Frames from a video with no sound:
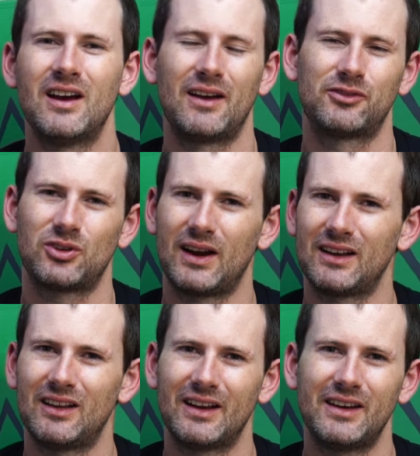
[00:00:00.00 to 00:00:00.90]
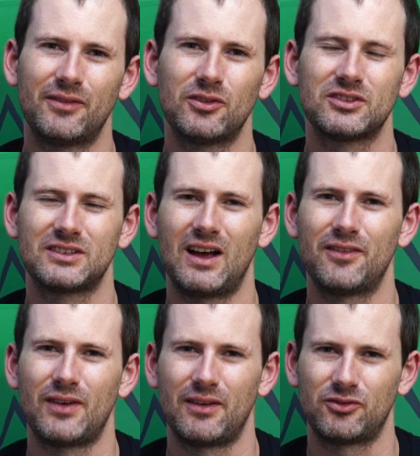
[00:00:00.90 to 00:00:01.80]
I've tried a lot of different
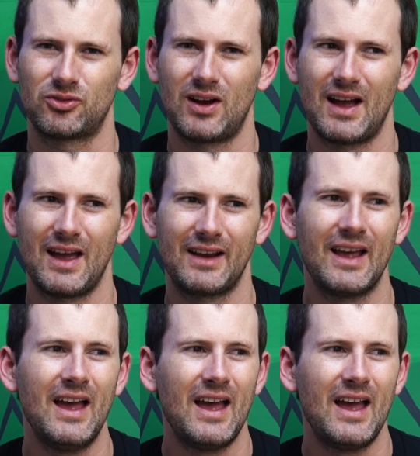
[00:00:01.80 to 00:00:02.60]
stuff. I've tried